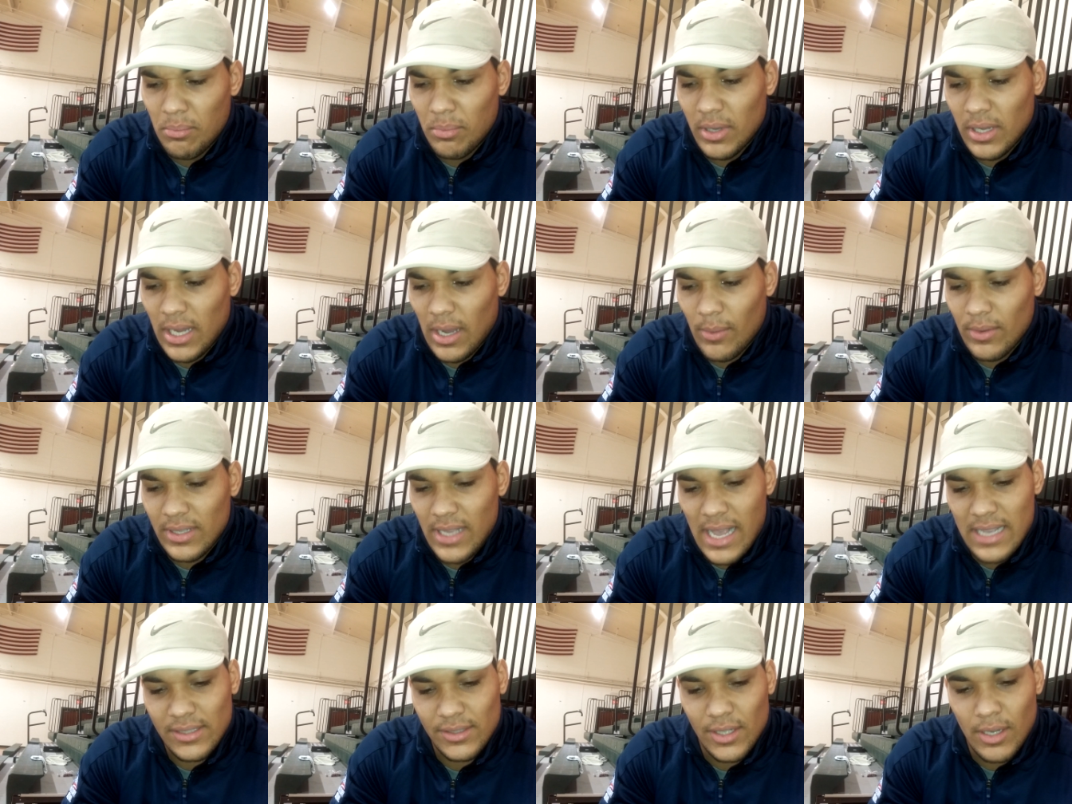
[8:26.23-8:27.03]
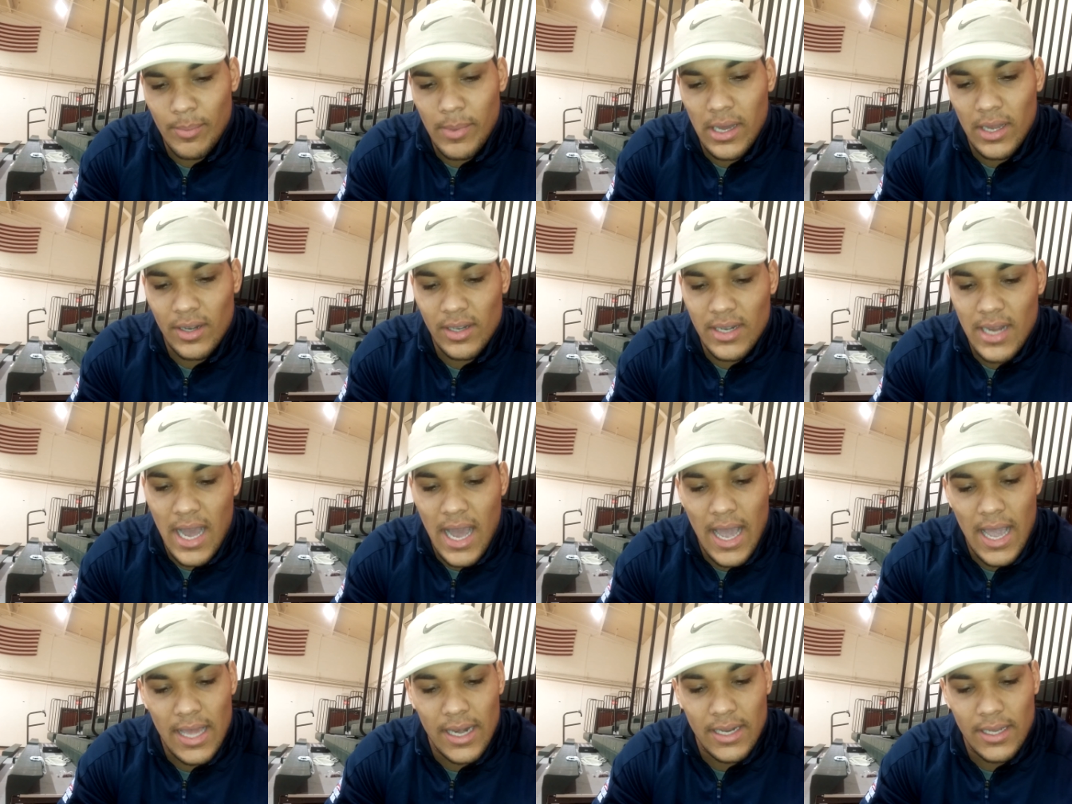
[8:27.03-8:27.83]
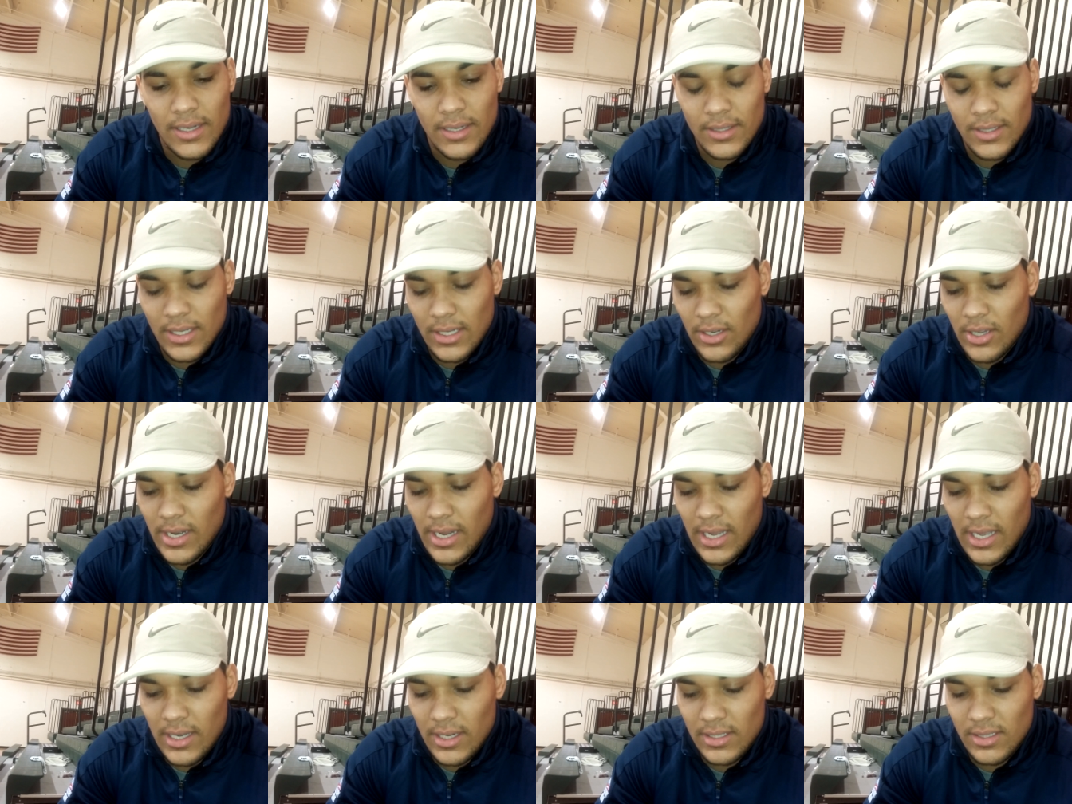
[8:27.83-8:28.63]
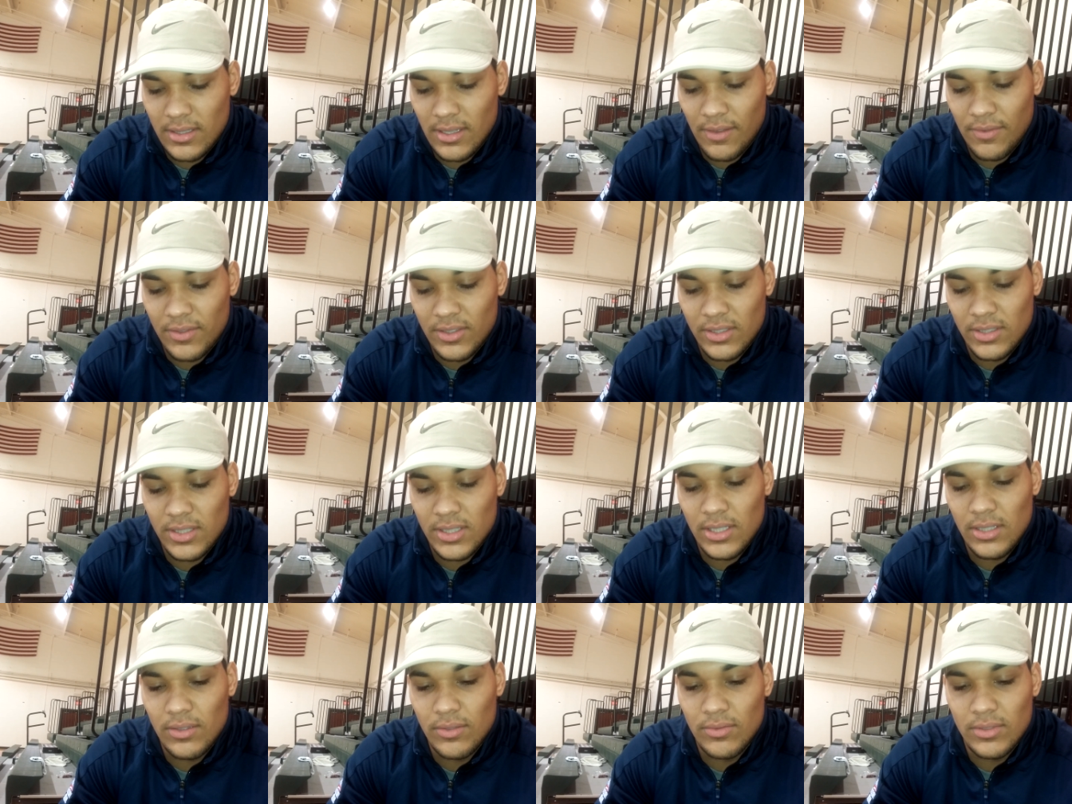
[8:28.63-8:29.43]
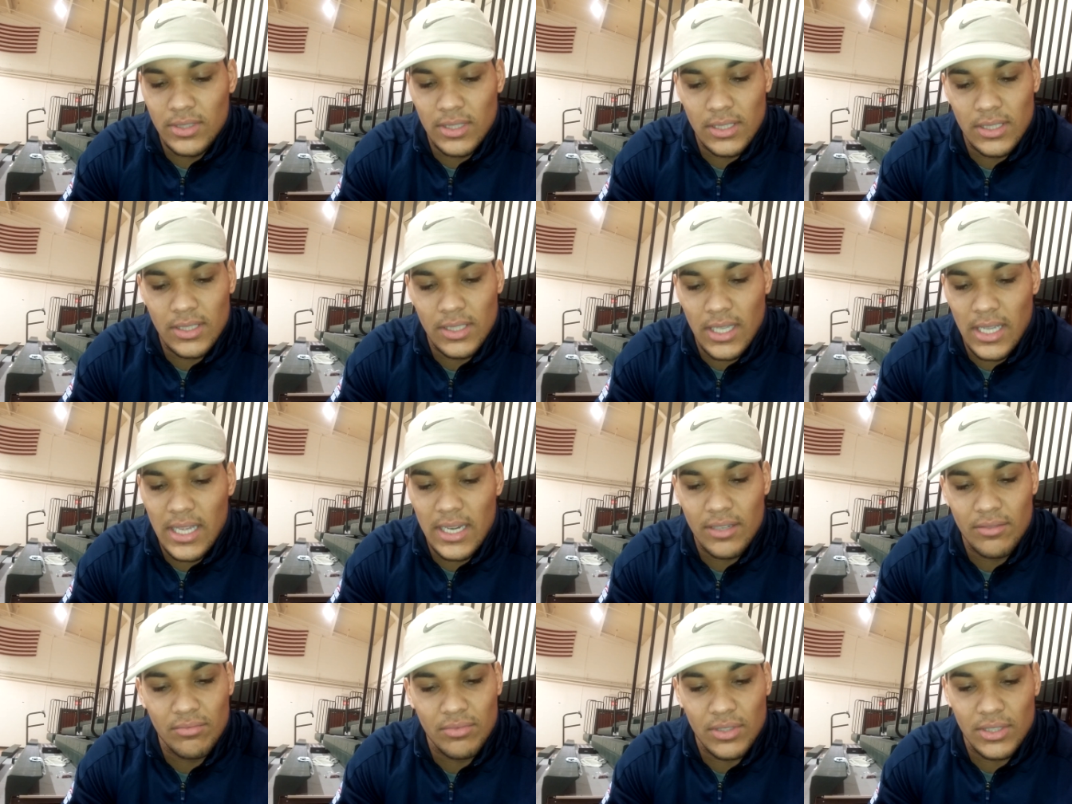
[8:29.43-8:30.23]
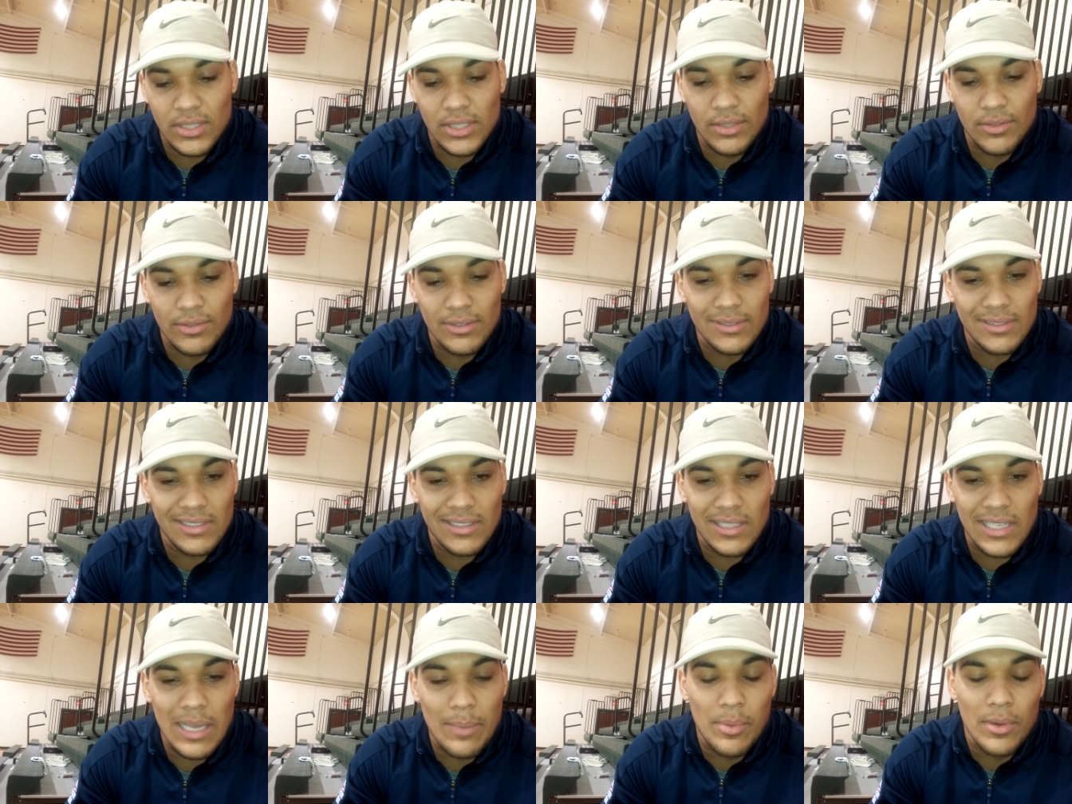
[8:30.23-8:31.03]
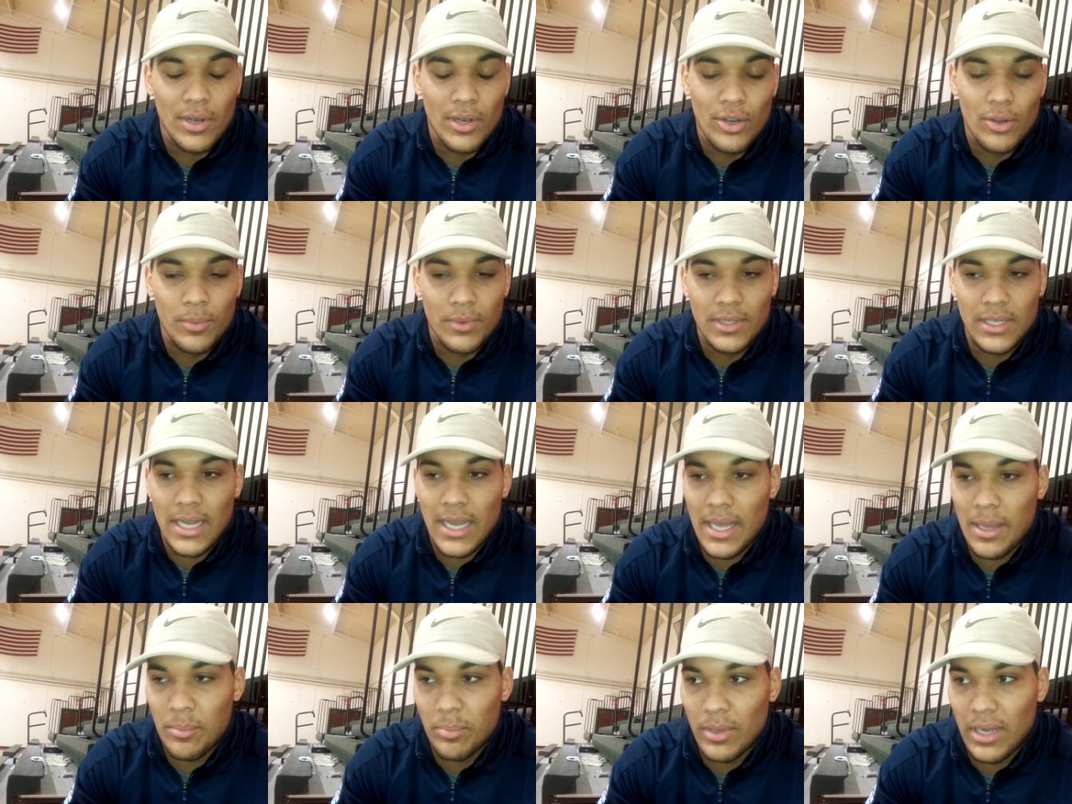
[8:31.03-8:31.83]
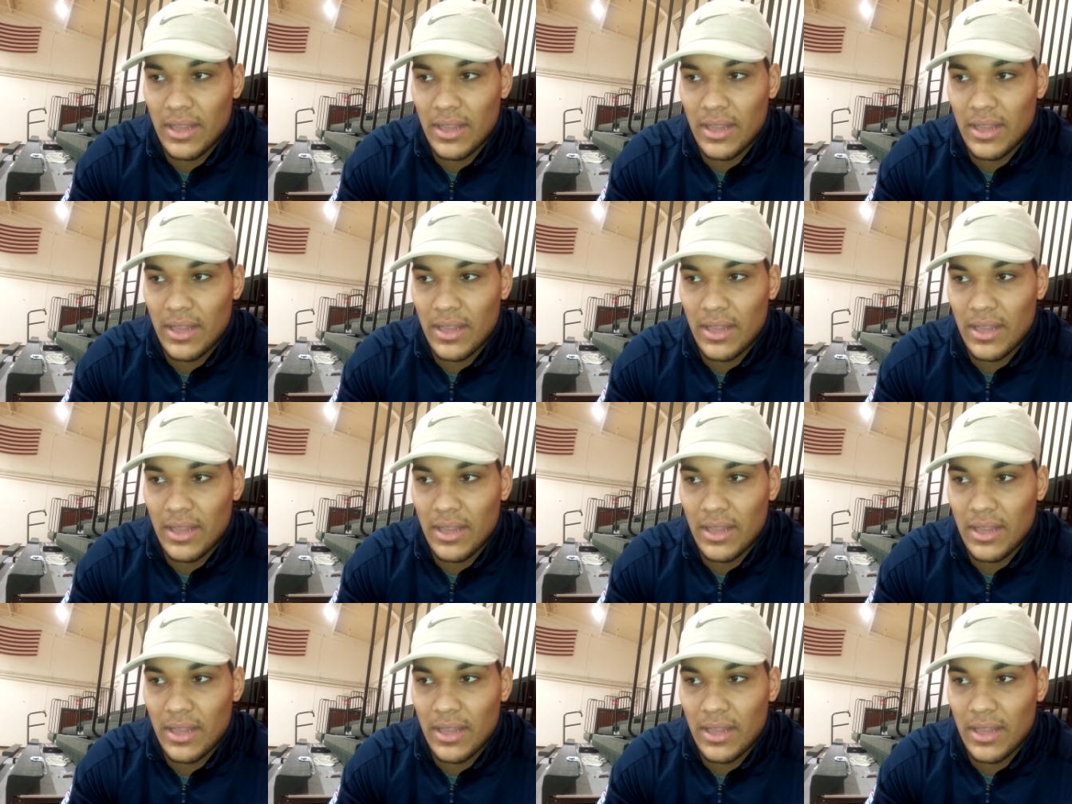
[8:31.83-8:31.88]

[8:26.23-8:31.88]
But I was asking her about her diet and, and all that kind of stuff, and she was just saying she keep on her normal diet.